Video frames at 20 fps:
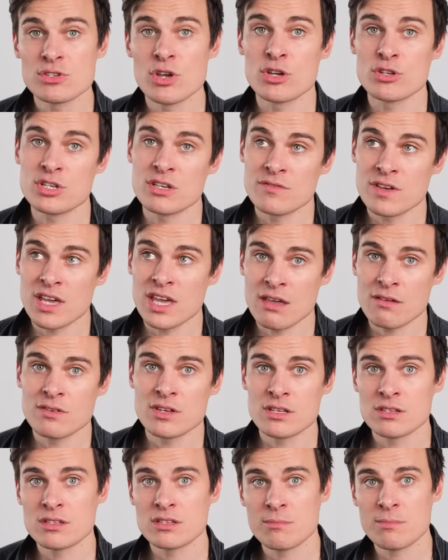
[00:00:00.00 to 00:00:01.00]
searching for
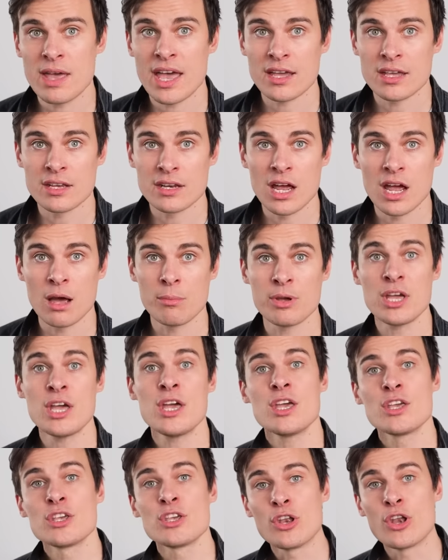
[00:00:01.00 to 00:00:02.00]
evidence to back it up.
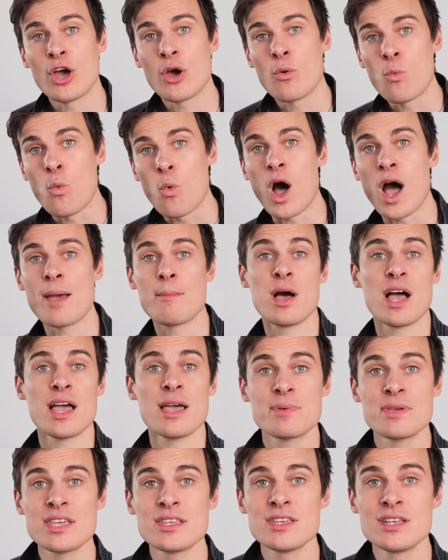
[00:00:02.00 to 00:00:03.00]
You know why my
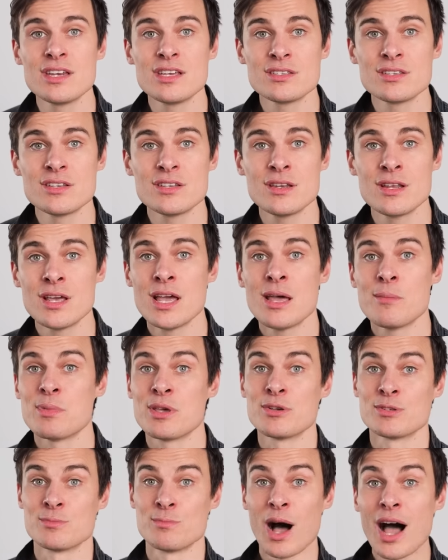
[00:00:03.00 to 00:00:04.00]
opinion isn't?
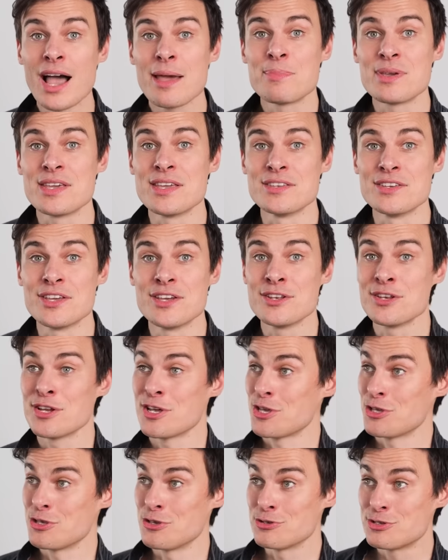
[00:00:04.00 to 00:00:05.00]
Because my opinion
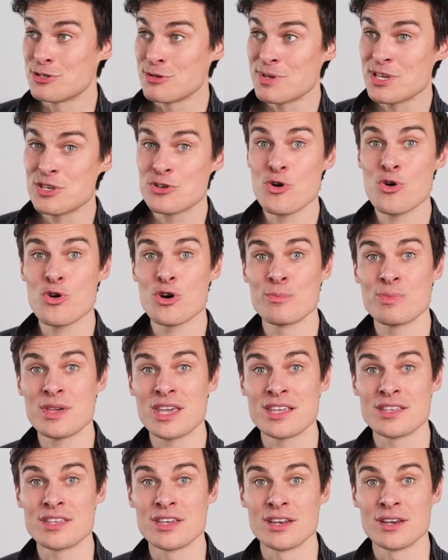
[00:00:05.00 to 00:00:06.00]
used to be your
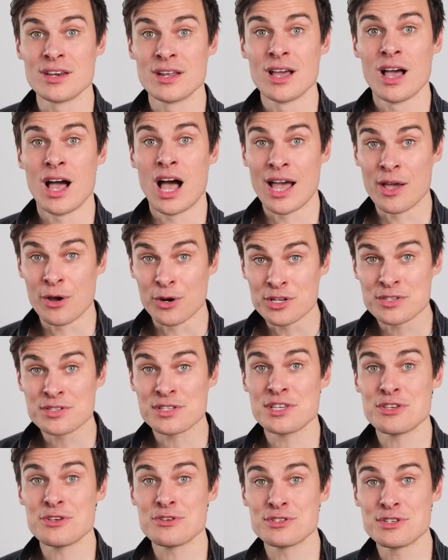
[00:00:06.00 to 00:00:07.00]
opinion. I
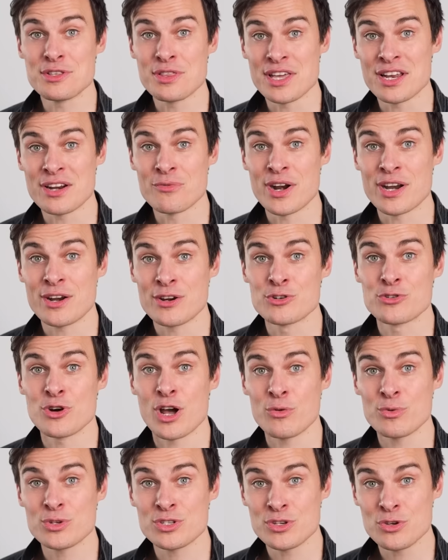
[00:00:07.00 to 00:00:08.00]
honestly used to think rent
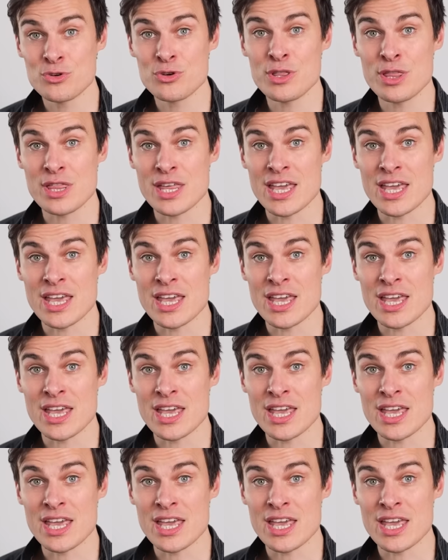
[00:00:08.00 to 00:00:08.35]
control was a good